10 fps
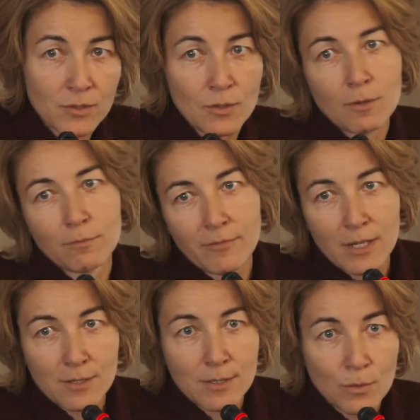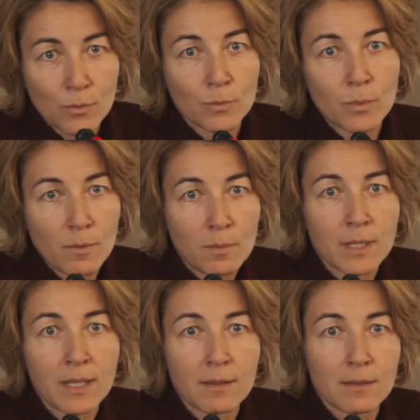So very soon,
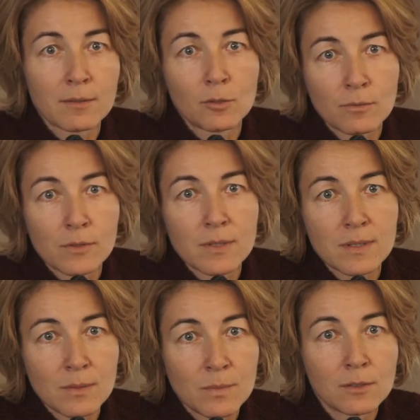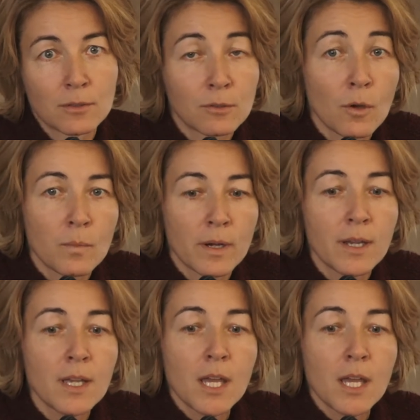probably towards the mid-October,